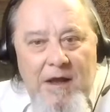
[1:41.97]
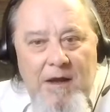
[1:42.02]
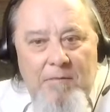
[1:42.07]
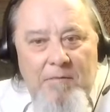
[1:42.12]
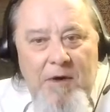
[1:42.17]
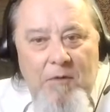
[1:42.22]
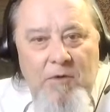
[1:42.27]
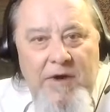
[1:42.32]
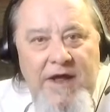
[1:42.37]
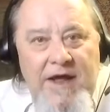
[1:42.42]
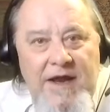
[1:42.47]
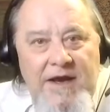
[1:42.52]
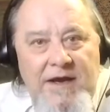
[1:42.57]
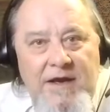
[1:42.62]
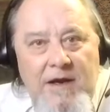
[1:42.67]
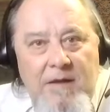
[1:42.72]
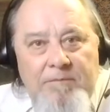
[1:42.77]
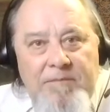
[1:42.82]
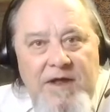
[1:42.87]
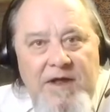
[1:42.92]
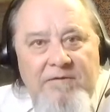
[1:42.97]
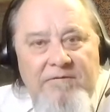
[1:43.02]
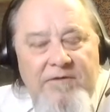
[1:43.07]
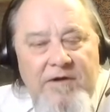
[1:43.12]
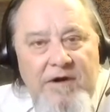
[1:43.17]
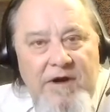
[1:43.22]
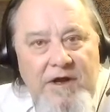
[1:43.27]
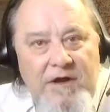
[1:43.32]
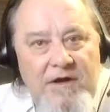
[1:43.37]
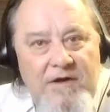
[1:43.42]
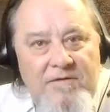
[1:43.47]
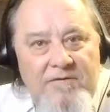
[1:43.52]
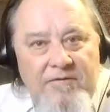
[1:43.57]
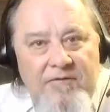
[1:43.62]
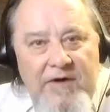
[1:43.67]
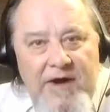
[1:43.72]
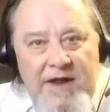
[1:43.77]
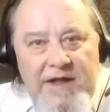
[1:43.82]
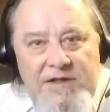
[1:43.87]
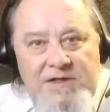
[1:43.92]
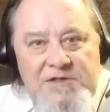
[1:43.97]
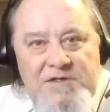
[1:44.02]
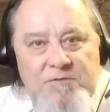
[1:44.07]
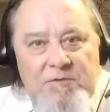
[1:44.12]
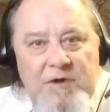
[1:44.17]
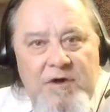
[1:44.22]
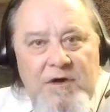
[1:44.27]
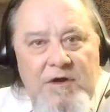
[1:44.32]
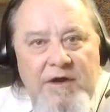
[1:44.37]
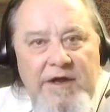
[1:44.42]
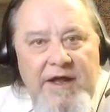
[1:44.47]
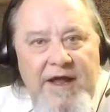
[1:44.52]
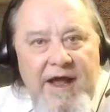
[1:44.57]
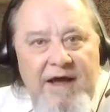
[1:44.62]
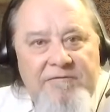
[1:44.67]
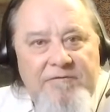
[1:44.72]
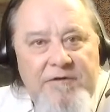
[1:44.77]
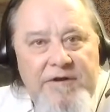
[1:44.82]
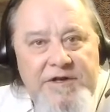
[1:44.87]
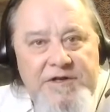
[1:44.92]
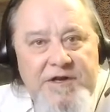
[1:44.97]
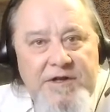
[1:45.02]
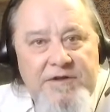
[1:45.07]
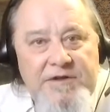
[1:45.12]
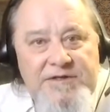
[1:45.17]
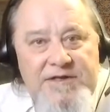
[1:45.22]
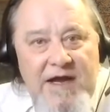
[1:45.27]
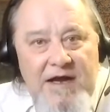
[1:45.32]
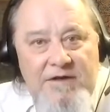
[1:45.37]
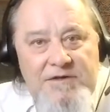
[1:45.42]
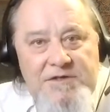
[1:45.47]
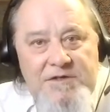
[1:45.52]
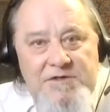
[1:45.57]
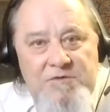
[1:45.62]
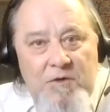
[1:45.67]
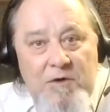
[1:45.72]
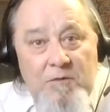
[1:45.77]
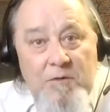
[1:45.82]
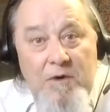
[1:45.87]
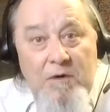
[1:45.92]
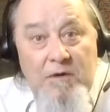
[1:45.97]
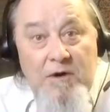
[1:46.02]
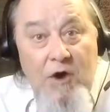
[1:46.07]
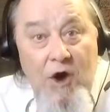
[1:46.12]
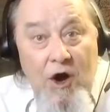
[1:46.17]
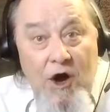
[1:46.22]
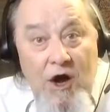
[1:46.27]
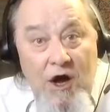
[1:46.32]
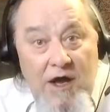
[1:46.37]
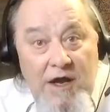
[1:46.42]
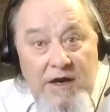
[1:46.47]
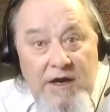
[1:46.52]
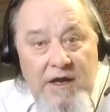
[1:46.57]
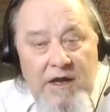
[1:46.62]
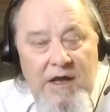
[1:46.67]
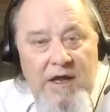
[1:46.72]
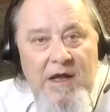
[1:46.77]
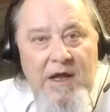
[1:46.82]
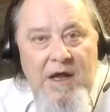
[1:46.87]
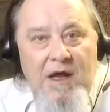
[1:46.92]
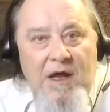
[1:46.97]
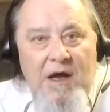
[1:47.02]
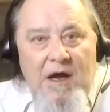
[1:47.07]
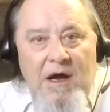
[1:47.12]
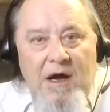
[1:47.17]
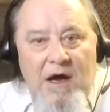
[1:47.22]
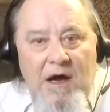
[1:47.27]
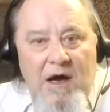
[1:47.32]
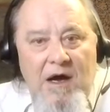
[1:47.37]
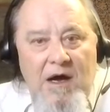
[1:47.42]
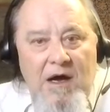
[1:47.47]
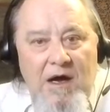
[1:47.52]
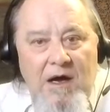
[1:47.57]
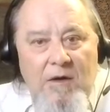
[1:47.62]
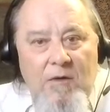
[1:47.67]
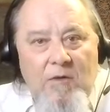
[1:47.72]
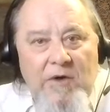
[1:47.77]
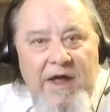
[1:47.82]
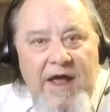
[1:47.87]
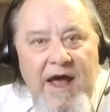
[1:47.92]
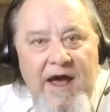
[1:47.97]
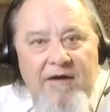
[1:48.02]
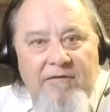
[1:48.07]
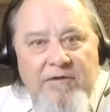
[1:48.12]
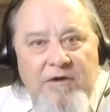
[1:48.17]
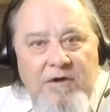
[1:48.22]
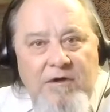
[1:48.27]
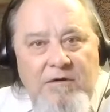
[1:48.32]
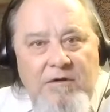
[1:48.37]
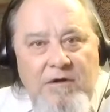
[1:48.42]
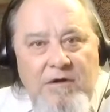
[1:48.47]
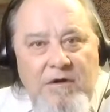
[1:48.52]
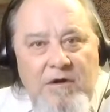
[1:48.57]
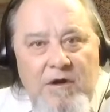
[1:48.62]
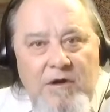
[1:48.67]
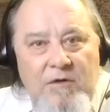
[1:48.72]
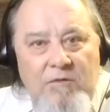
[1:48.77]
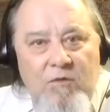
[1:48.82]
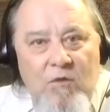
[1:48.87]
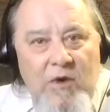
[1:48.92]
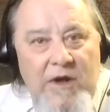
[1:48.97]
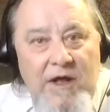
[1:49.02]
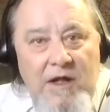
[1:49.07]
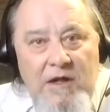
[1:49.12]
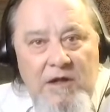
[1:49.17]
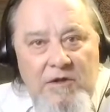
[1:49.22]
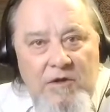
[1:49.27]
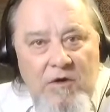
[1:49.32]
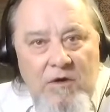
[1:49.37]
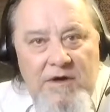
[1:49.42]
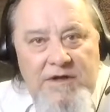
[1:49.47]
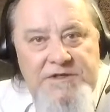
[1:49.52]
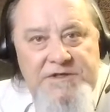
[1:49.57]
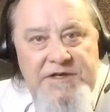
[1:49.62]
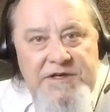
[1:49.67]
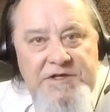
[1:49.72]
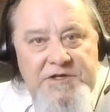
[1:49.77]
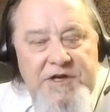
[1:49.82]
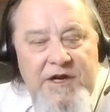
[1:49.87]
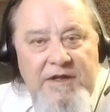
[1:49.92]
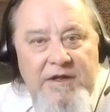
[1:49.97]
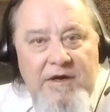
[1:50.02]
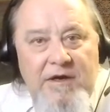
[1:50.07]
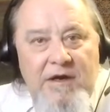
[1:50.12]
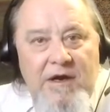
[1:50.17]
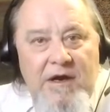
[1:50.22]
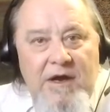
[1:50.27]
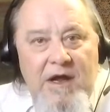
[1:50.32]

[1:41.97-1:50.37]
But we ended up being very good friends. We're looking after each other's houses when we're gone. We have goodwill towards each other.